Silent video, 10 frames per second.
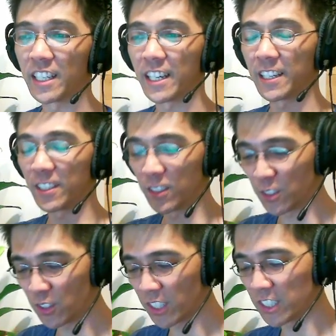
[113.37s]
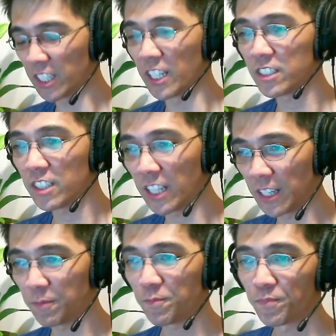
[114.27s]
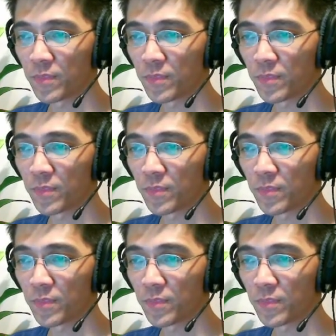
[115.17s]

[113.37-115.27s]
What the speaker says: Yeah, you can change the name.